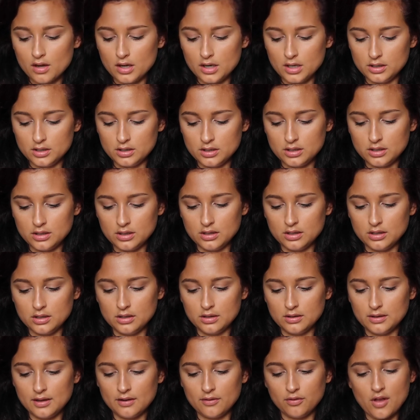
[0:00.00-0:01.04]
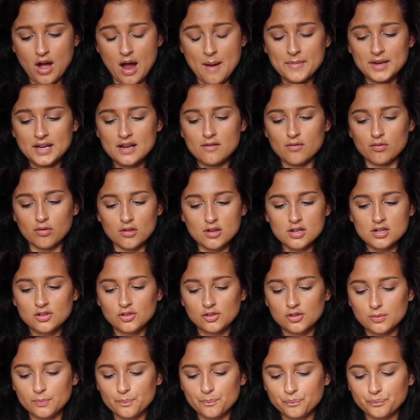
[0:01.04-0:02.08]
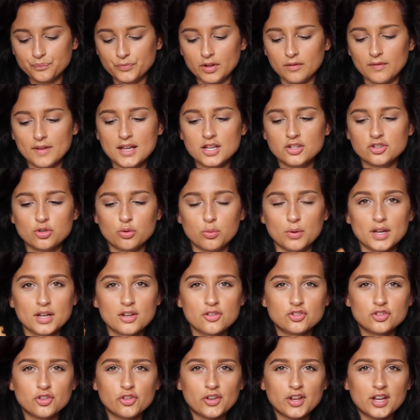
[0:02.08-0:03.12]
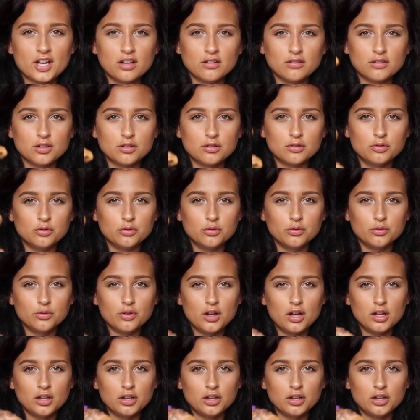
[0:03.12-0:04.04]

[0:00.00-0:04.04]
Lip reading: I mean, it looks like a Twix, just like a little